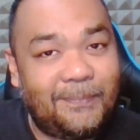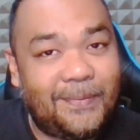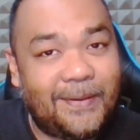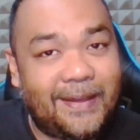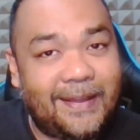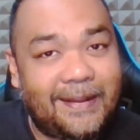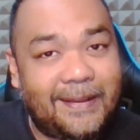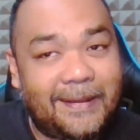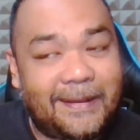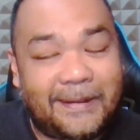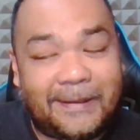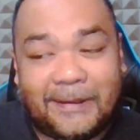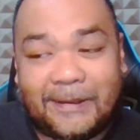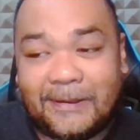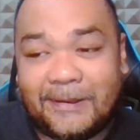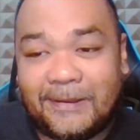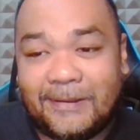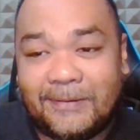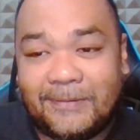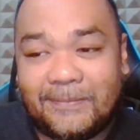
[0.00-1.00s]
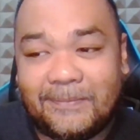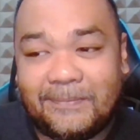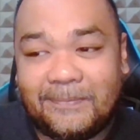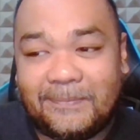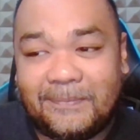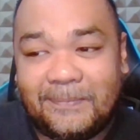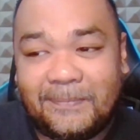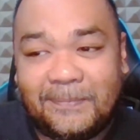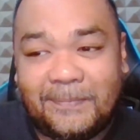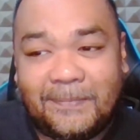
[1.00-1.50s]
but uh,
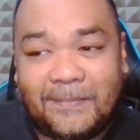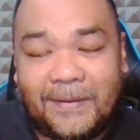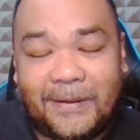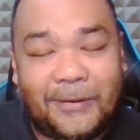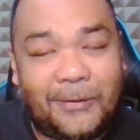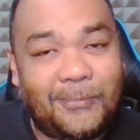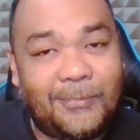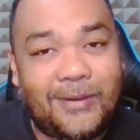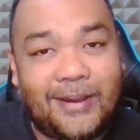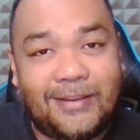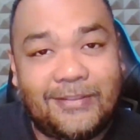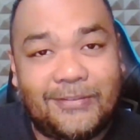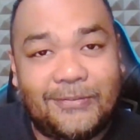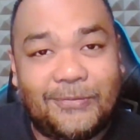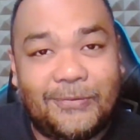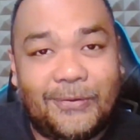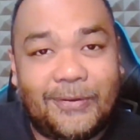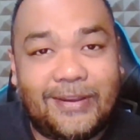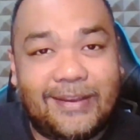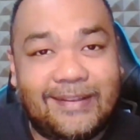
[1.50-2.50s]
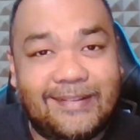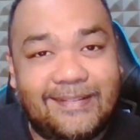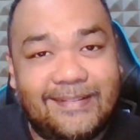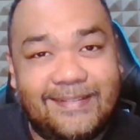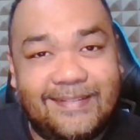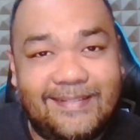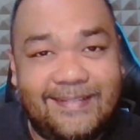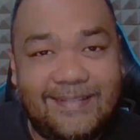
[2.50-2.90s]
I hope you guys enjoy it.